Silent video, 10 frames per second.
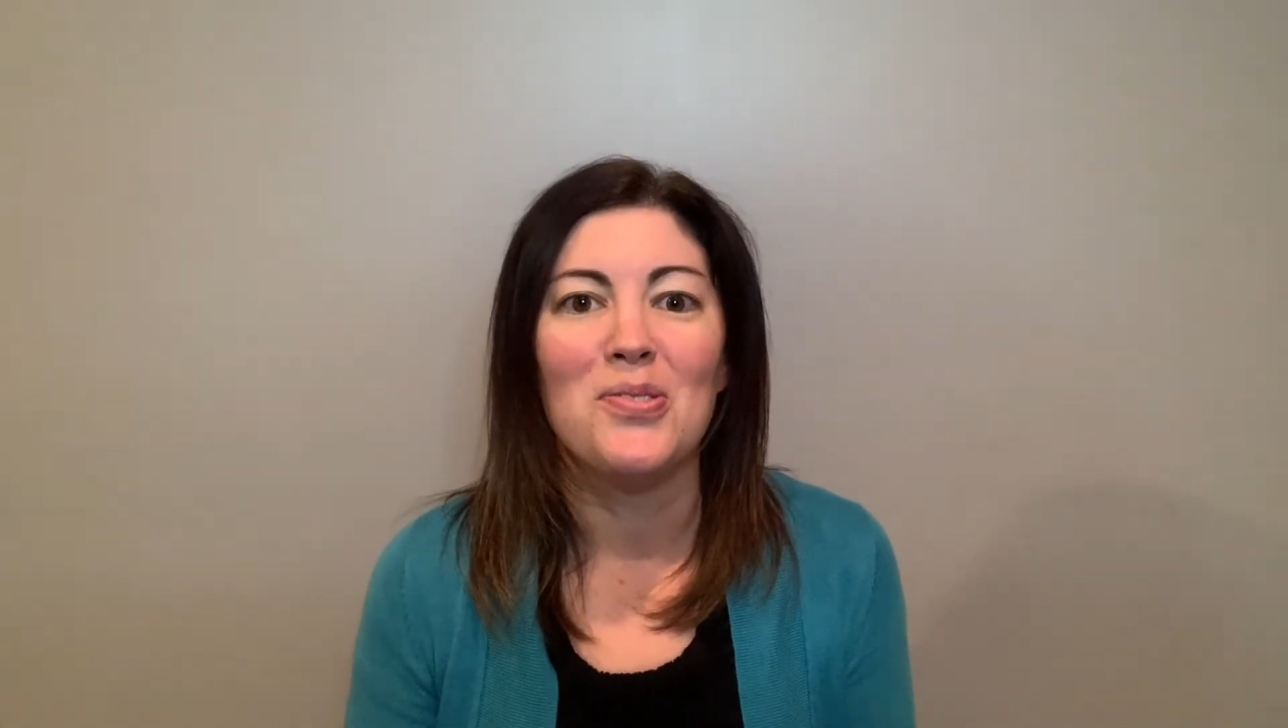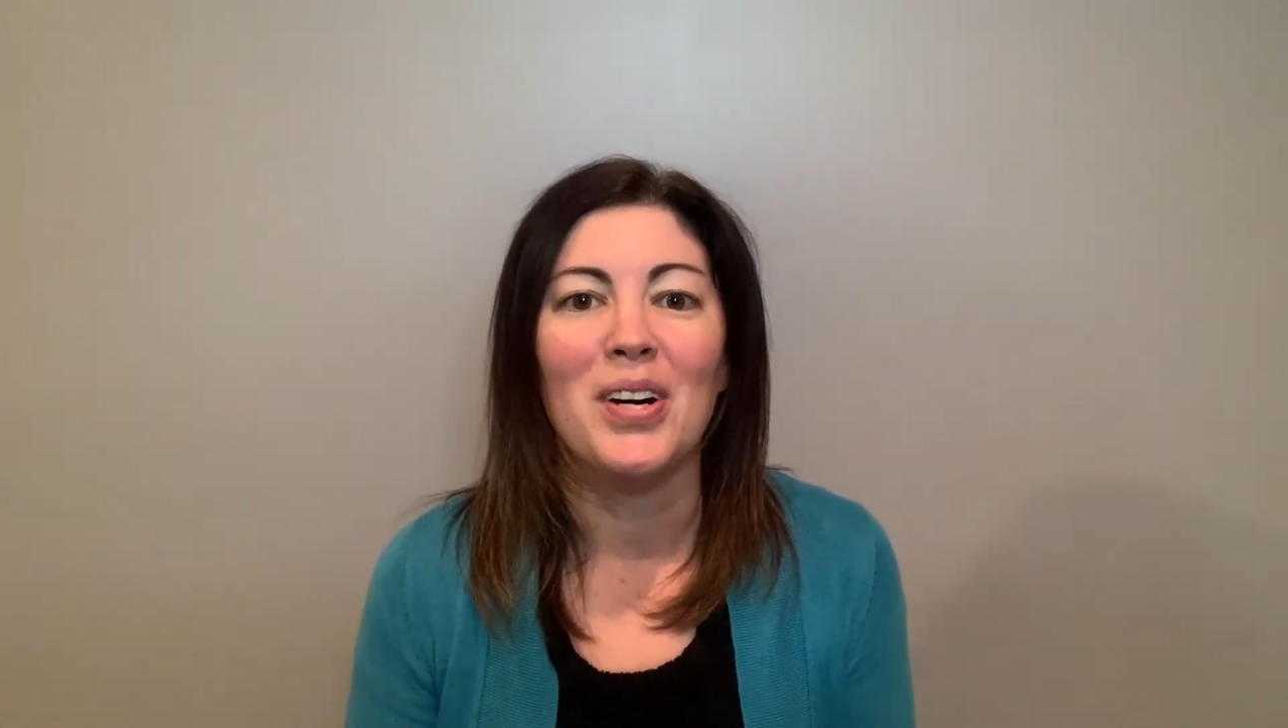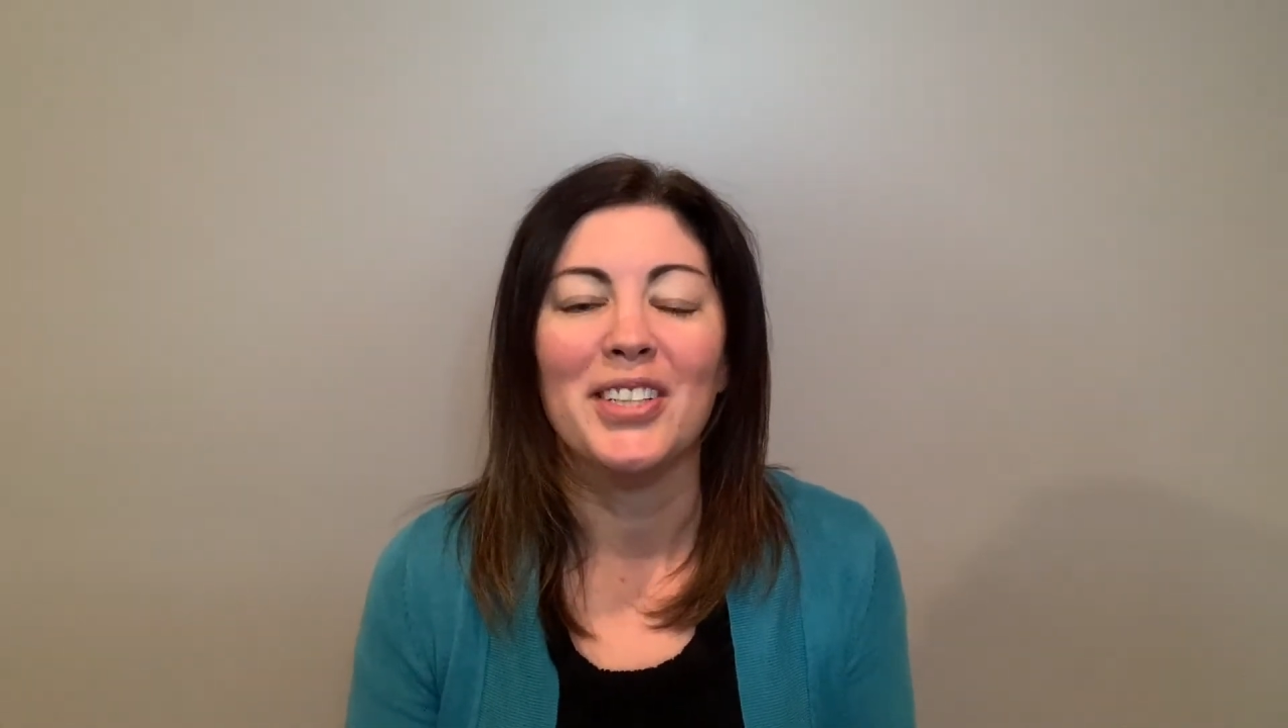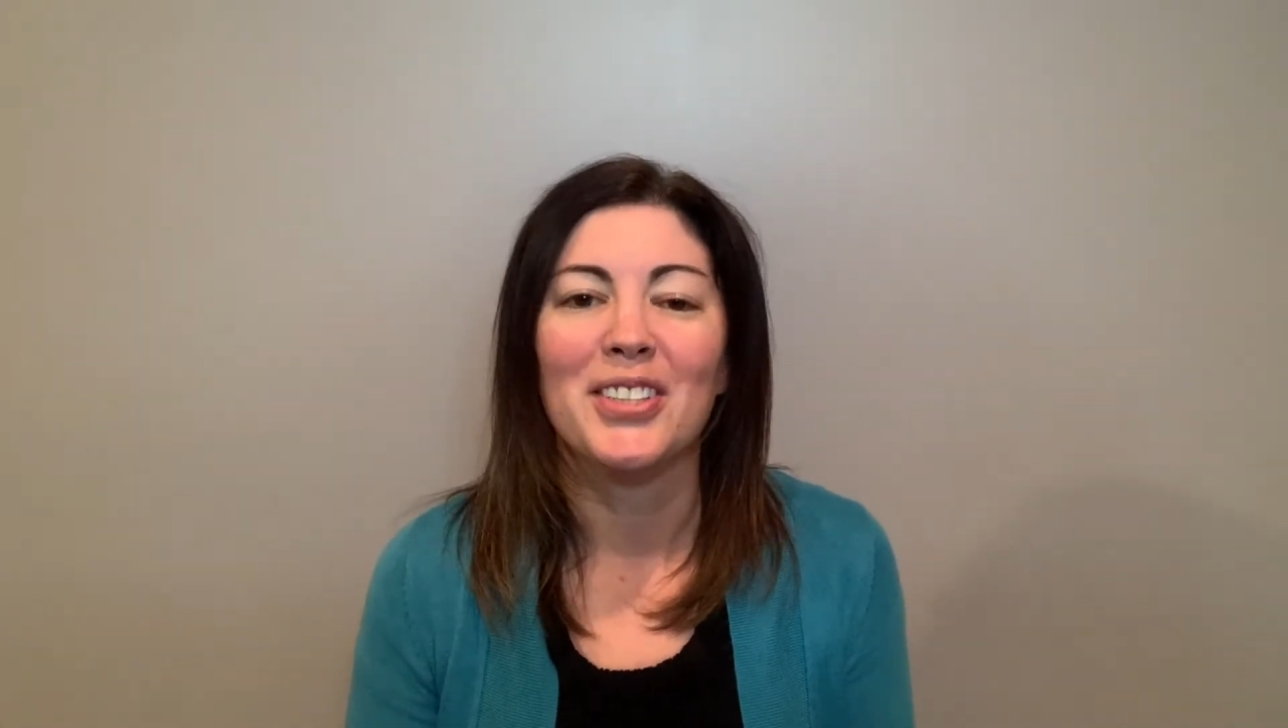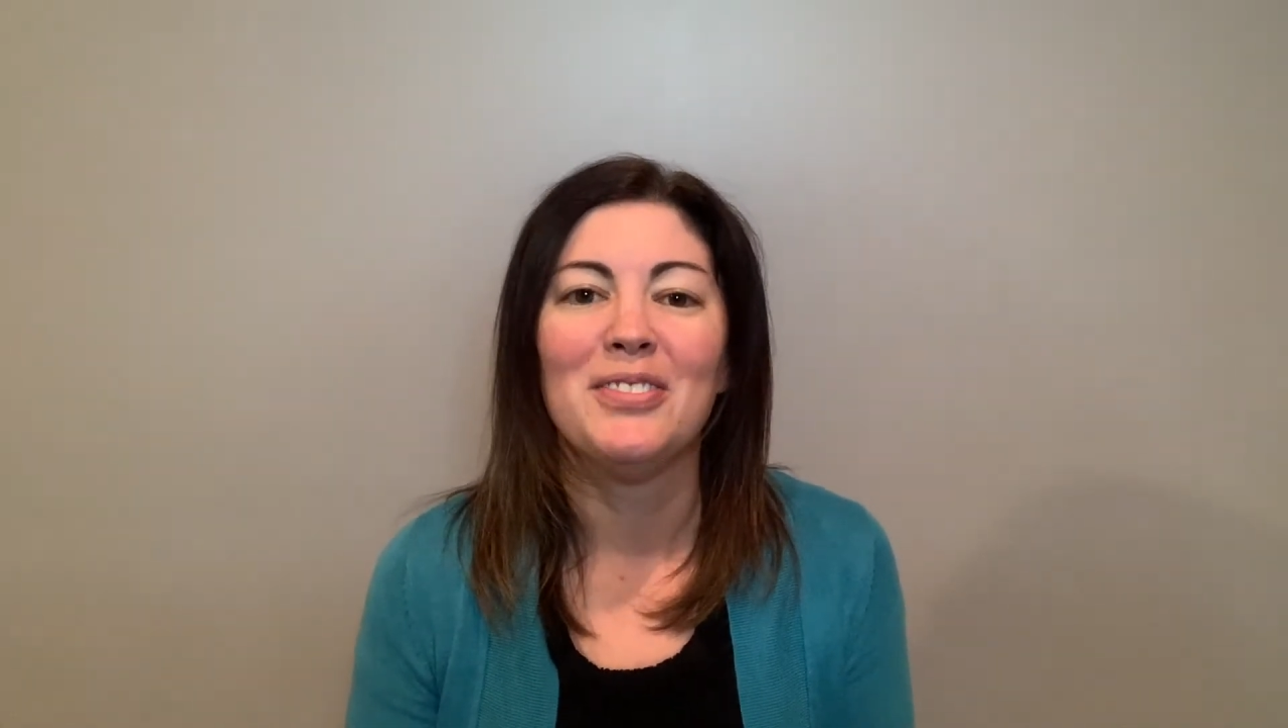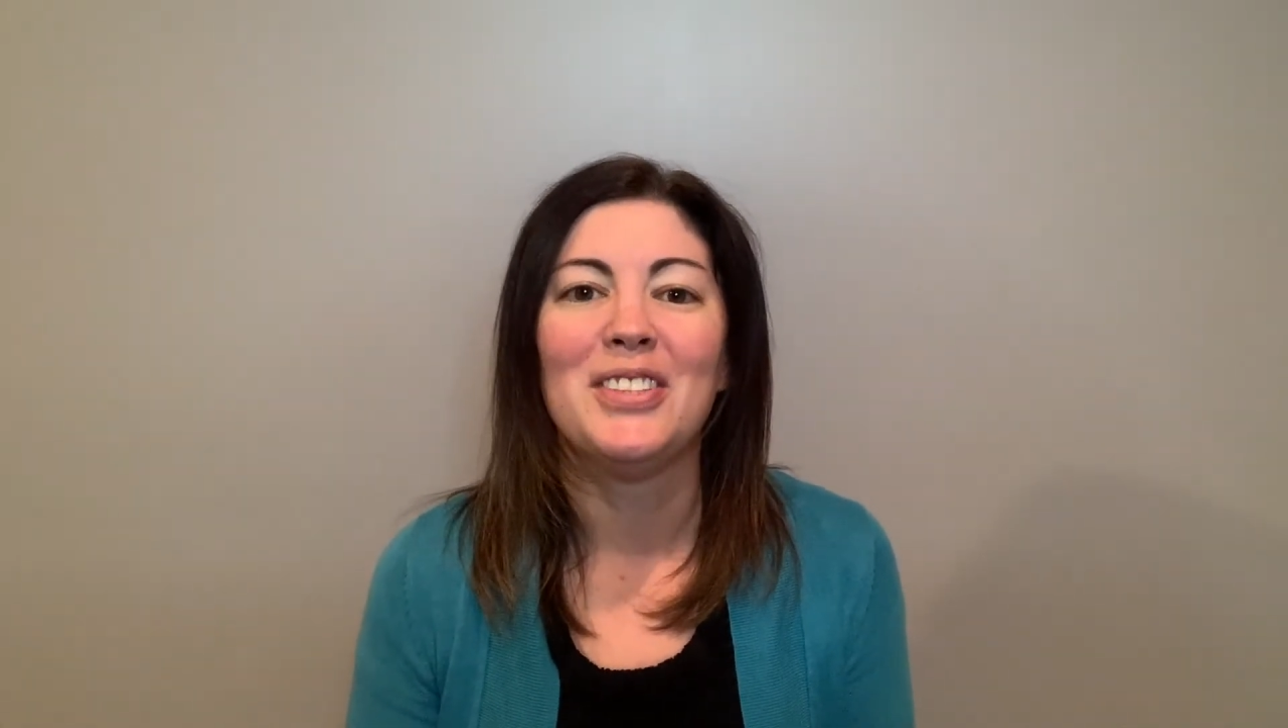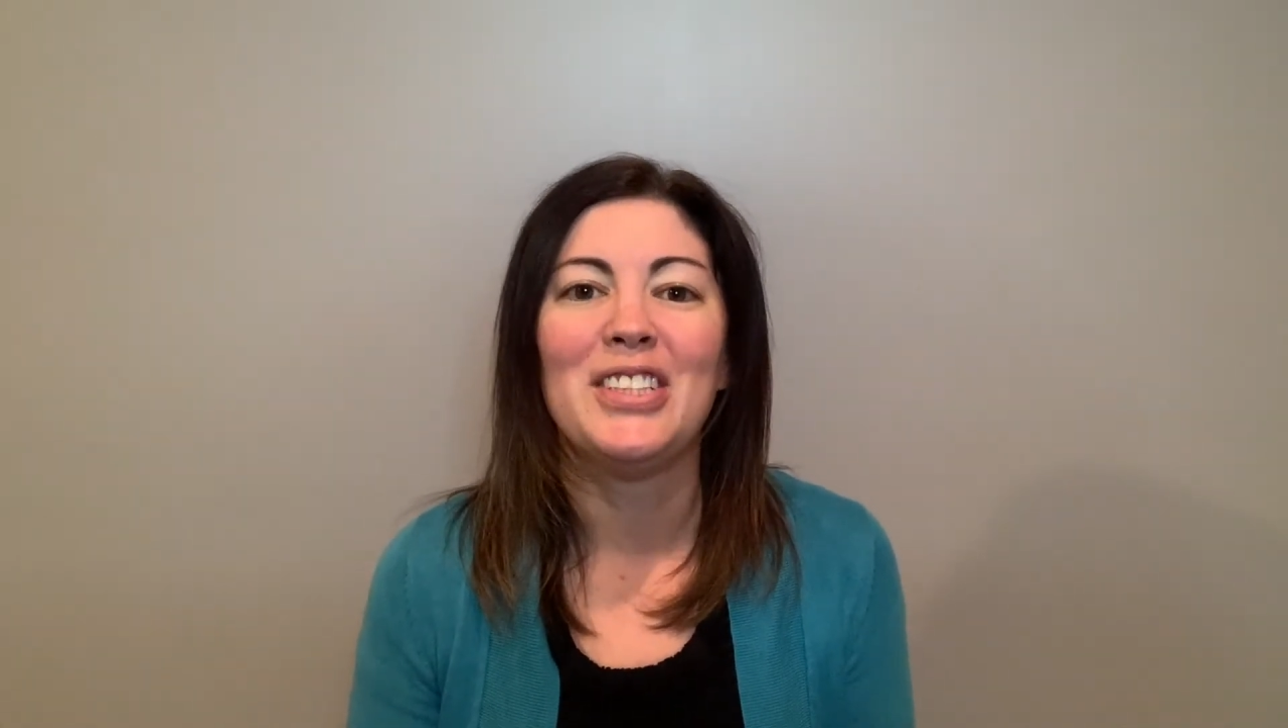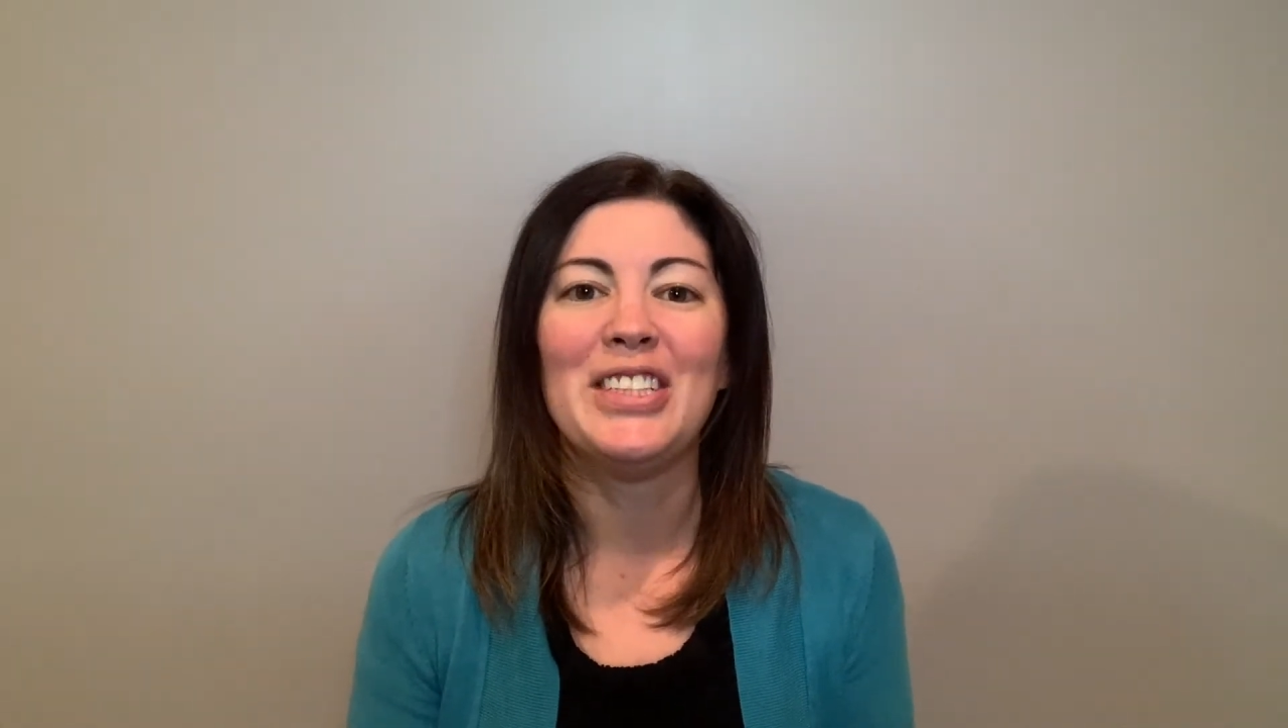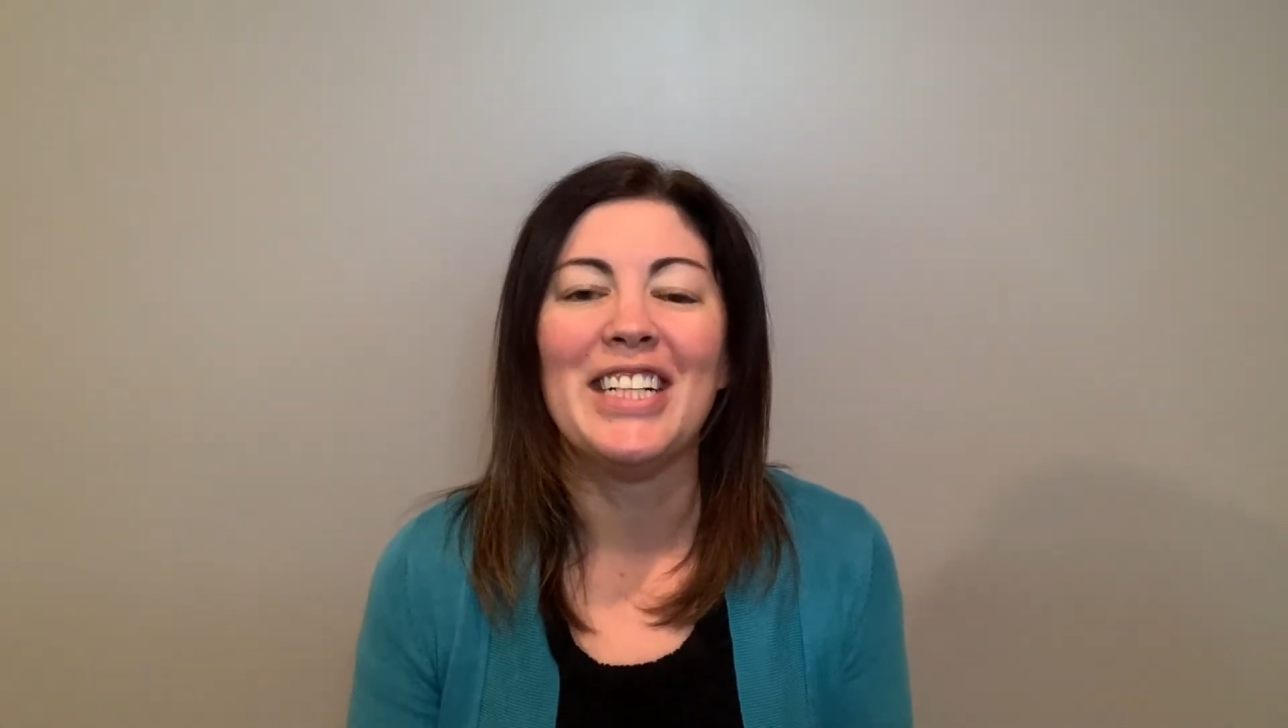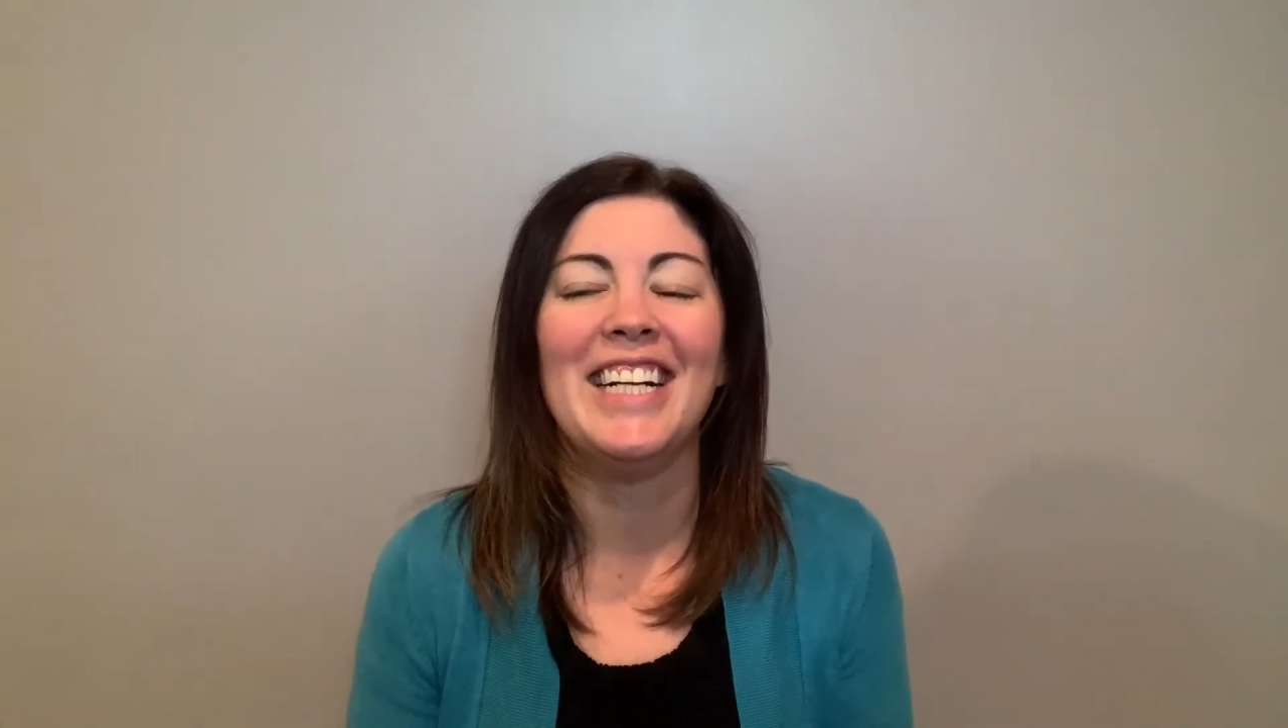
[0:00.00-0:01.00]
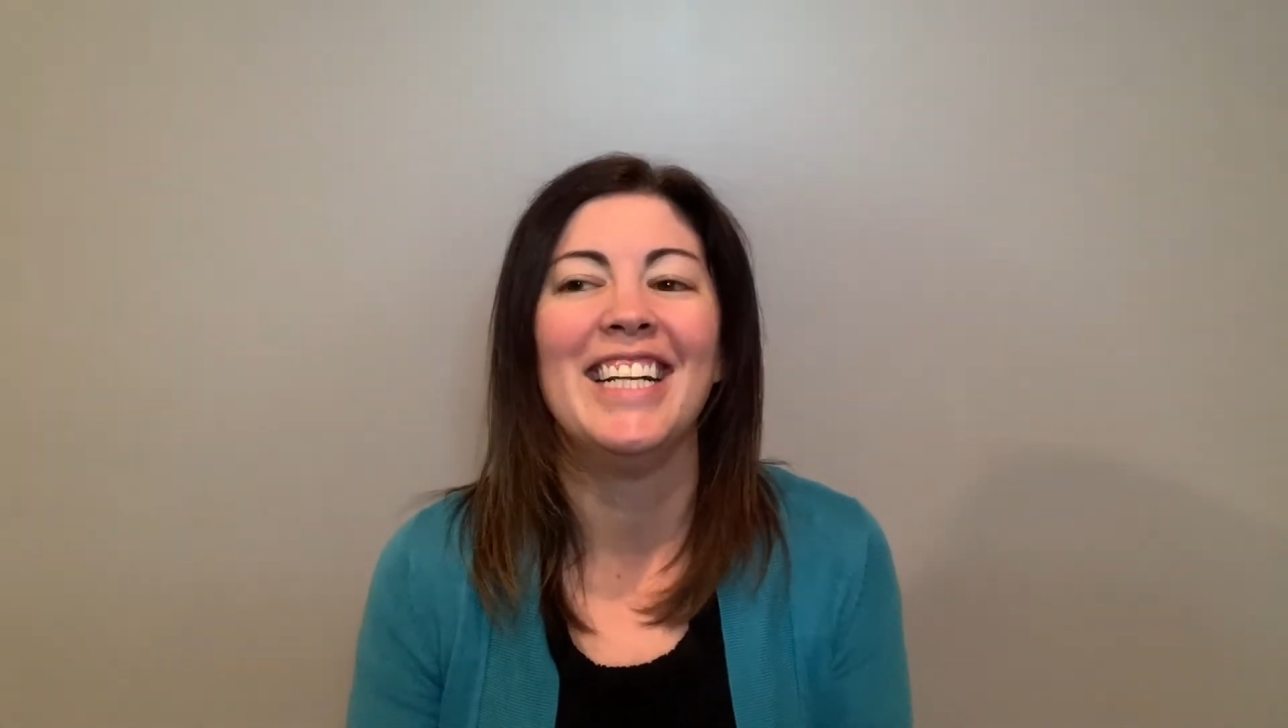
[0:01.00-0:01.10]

wonderful,